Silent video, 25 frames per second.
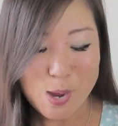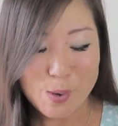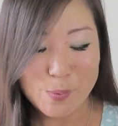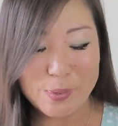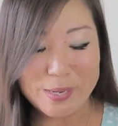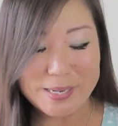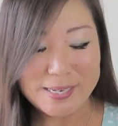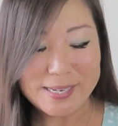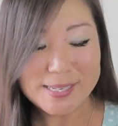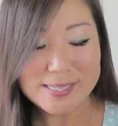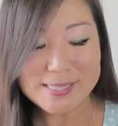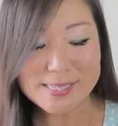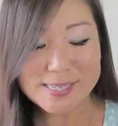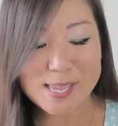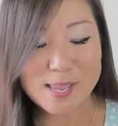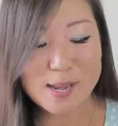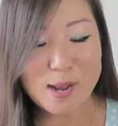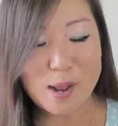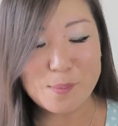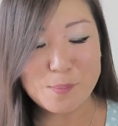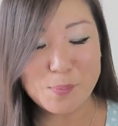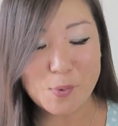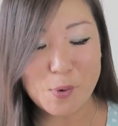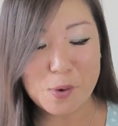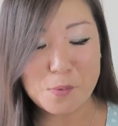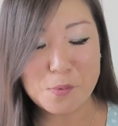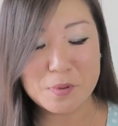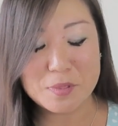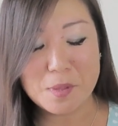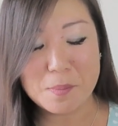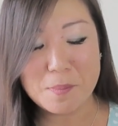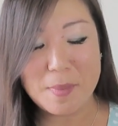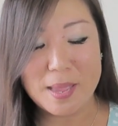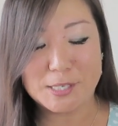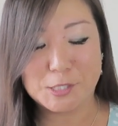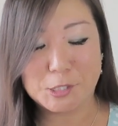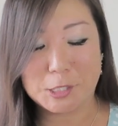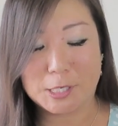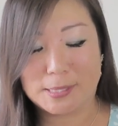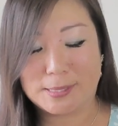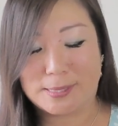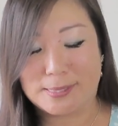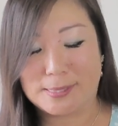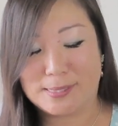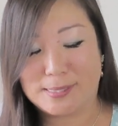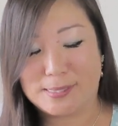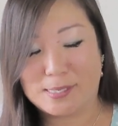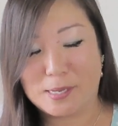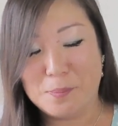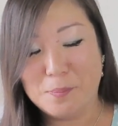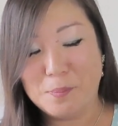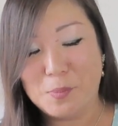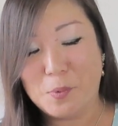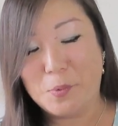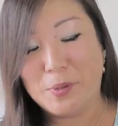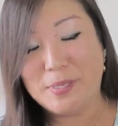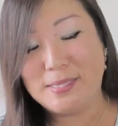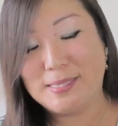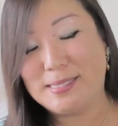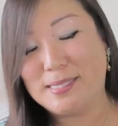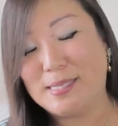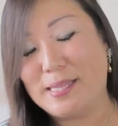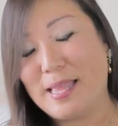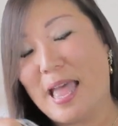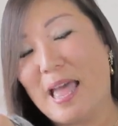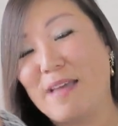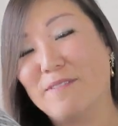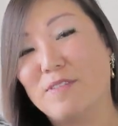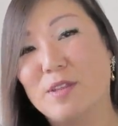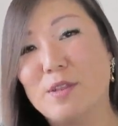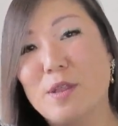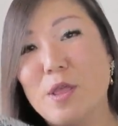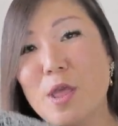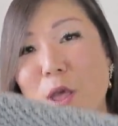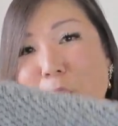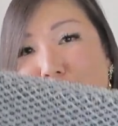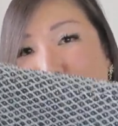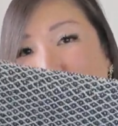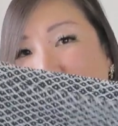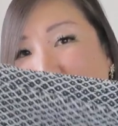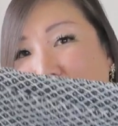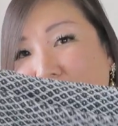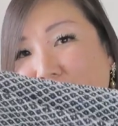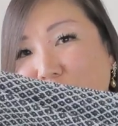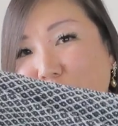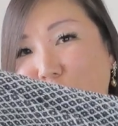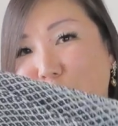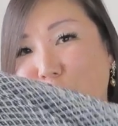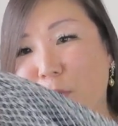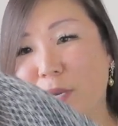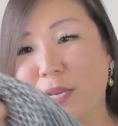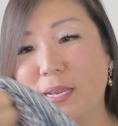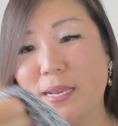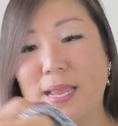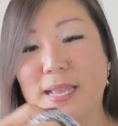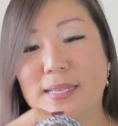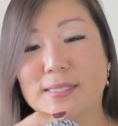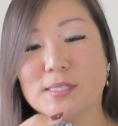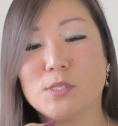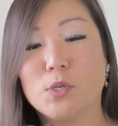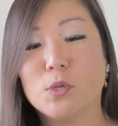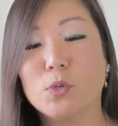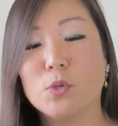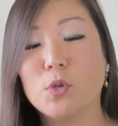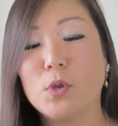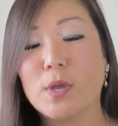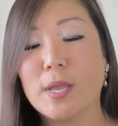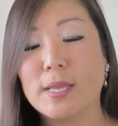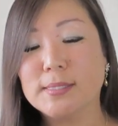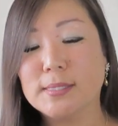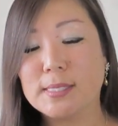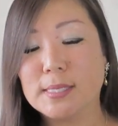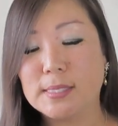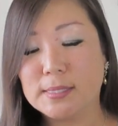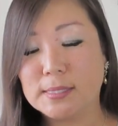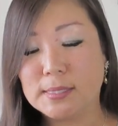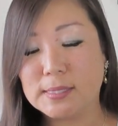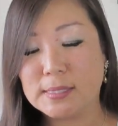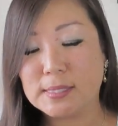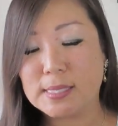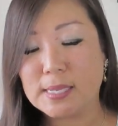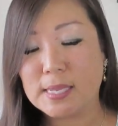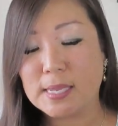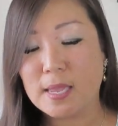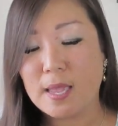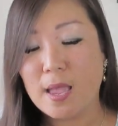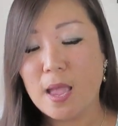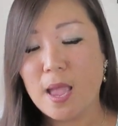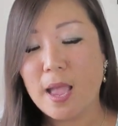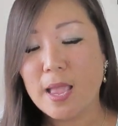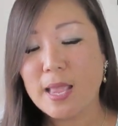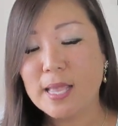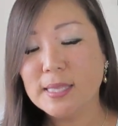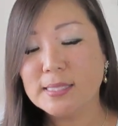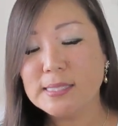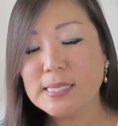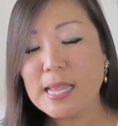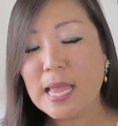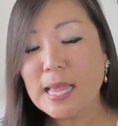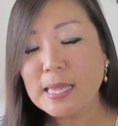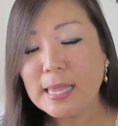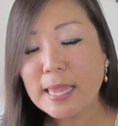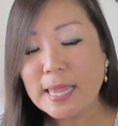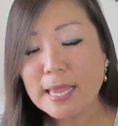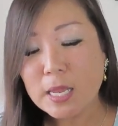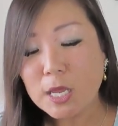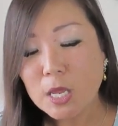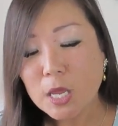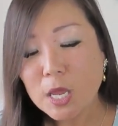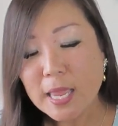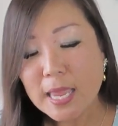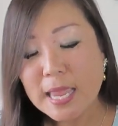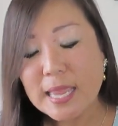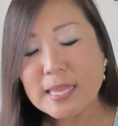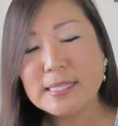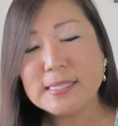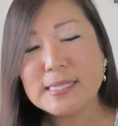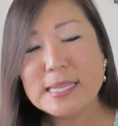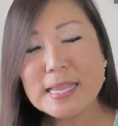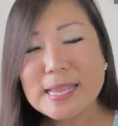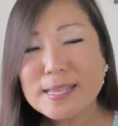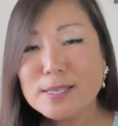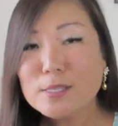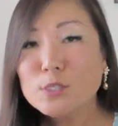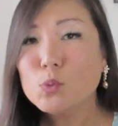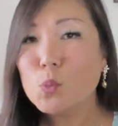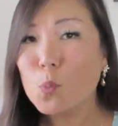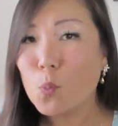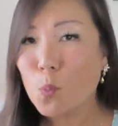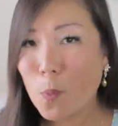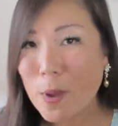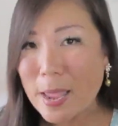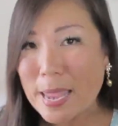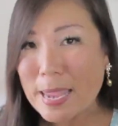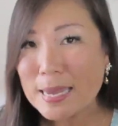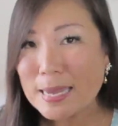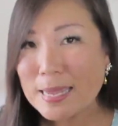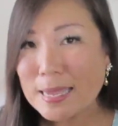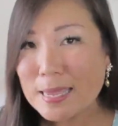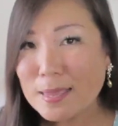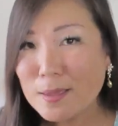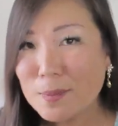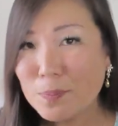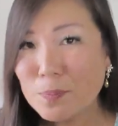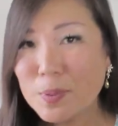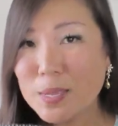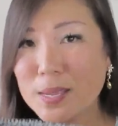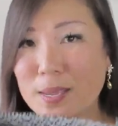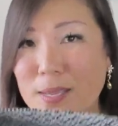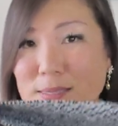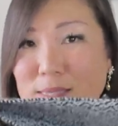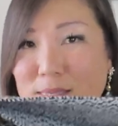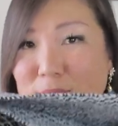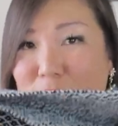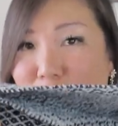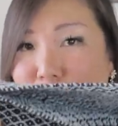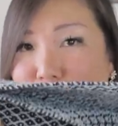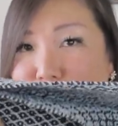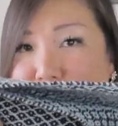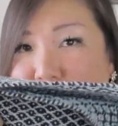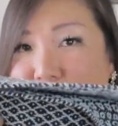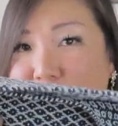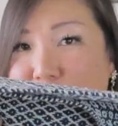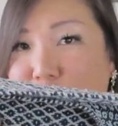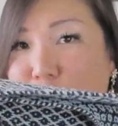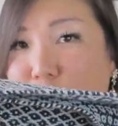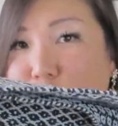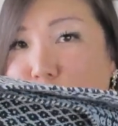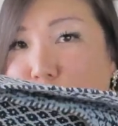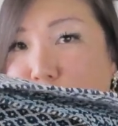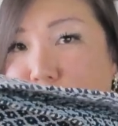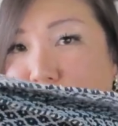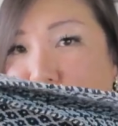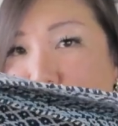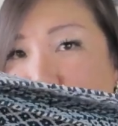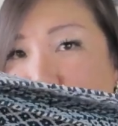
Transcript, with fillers: We need to get on board with the metric system, but we still haven't. But it is pretty nice. So you guys can see, it's not like, it is weighty because of the material, but